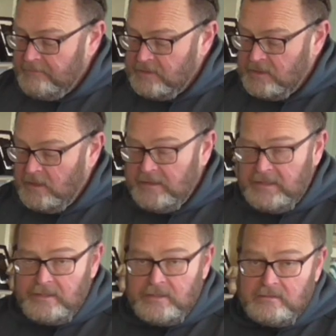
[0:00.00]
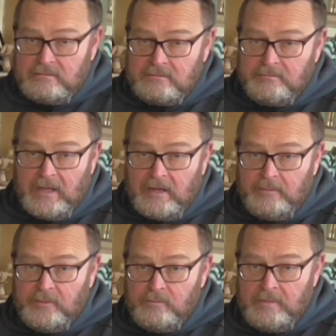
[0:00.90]
it's a lot easier making up
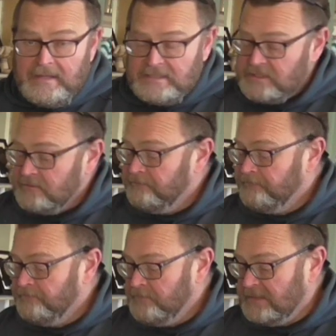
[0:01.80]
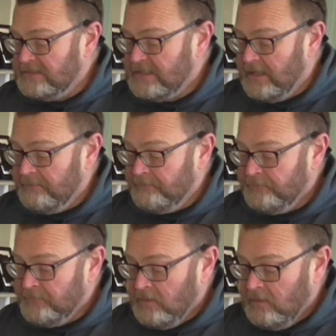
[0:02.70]
an own batch. But
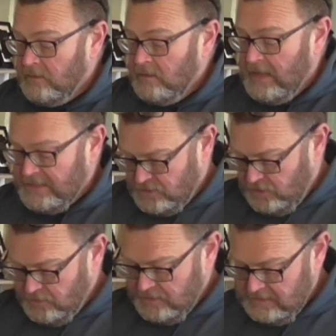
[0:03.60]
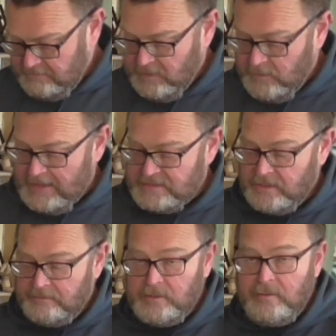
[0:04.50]
it does need to be wedged
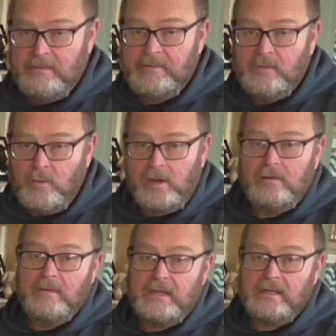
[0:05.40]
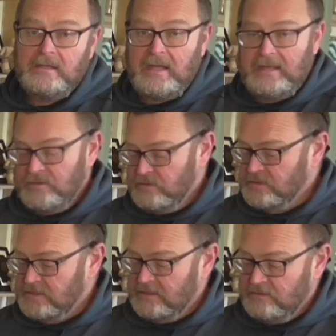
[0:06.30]
up. It's quite a bit of work in making it. I
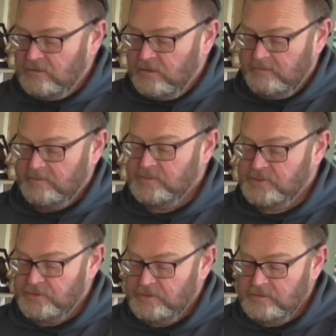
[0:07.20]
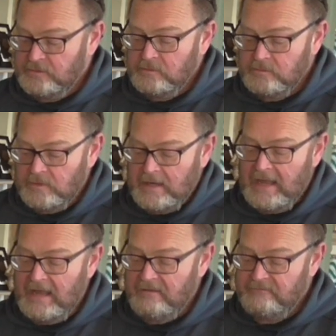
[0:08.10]
usually do it up at my studio where I
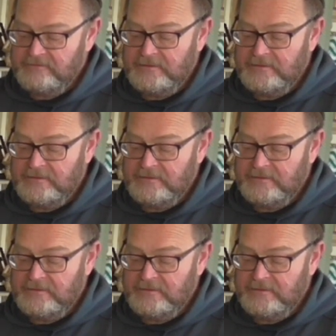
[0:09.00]
have